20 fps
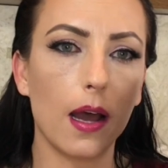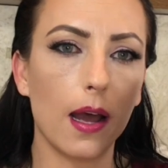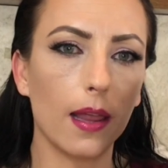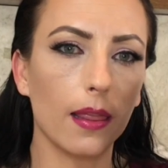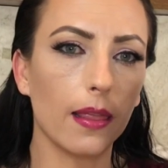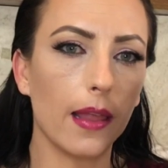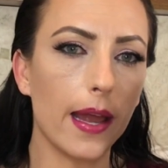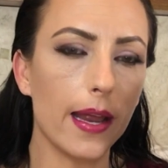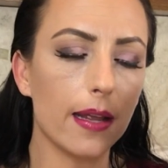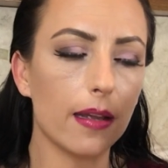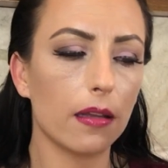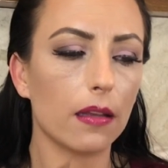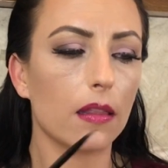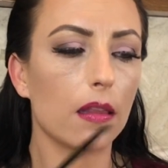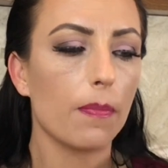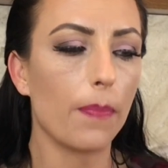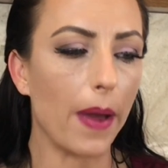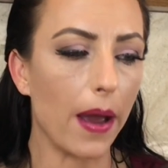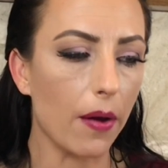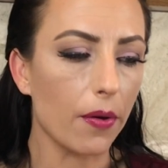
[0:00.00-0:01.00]
I
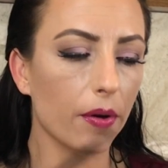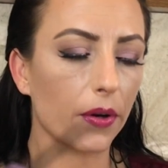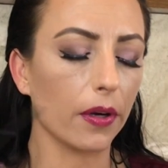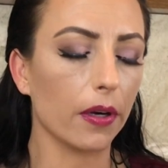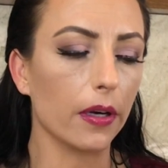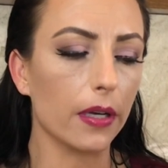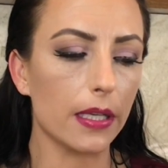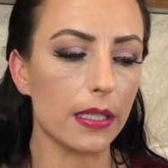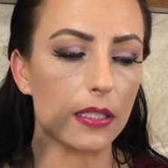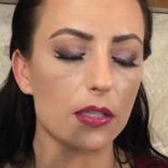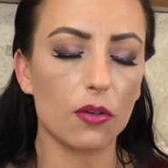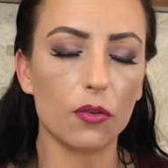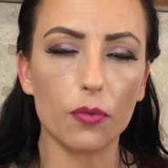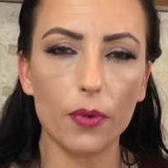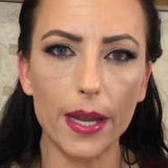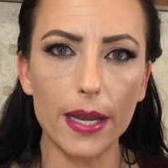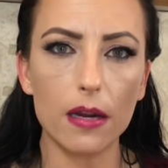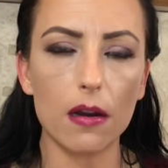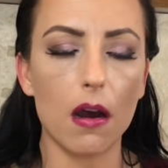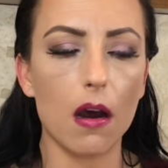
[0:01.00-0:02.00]
like the powder. It's a
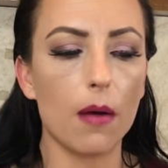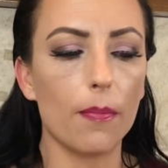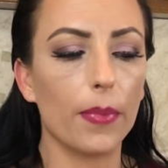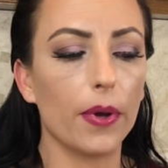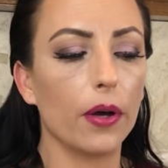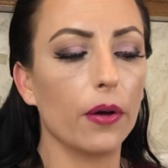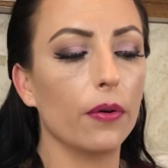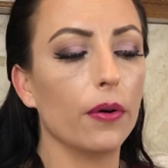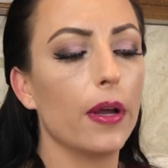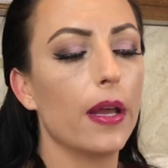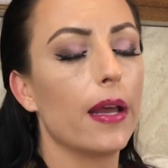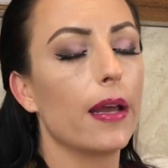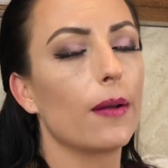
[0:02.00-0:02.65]
great combo,